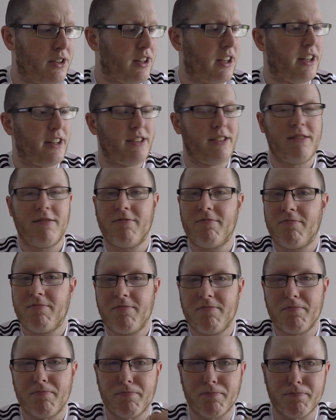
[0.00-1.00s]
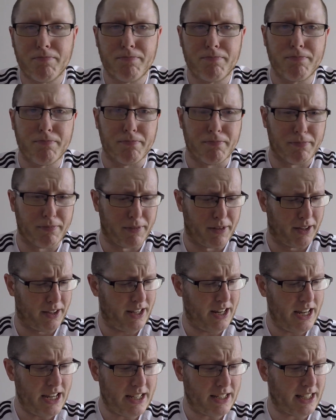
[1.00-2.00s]
And
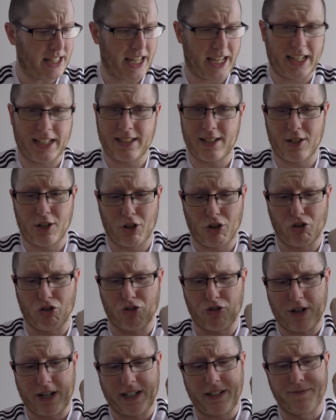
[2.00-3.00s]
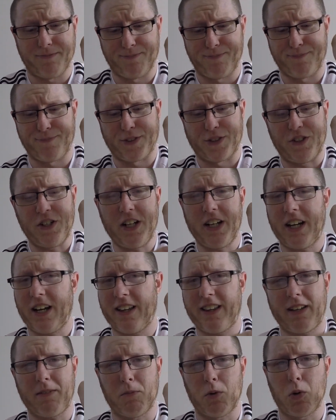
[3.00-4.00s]
these things are great. I
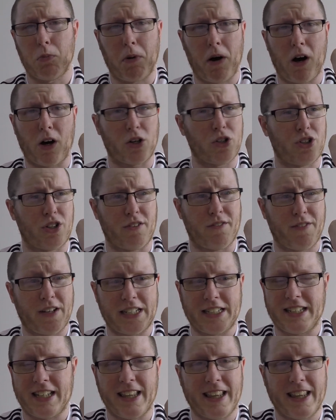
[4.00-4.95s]
think more parks should invest in